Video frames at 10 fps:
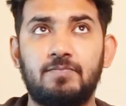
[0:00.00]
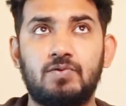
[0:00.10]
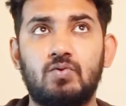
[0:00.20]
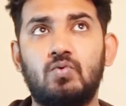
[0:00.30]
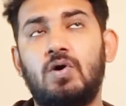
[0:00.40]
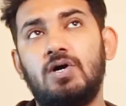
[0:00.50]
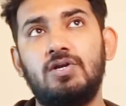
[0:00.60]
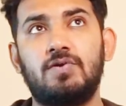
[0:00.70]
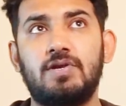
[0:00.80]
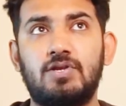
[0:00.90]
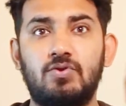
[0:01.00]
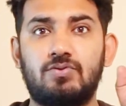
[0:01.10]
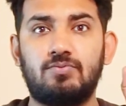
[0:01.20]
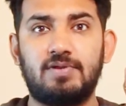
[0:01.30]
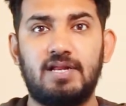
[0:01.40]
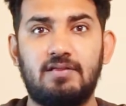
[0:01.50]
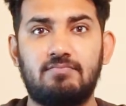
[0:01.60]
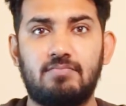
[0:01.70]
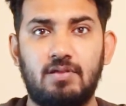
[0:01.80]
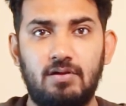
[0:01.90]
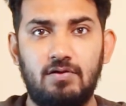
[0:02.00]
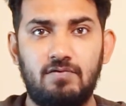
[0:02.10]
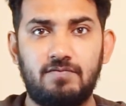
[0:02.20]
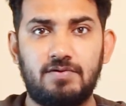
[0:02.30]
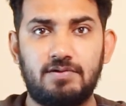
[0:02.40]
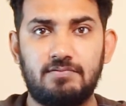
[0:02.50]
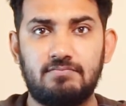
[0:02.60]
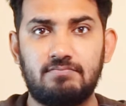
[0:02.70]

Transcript: So earlier it used to be like curved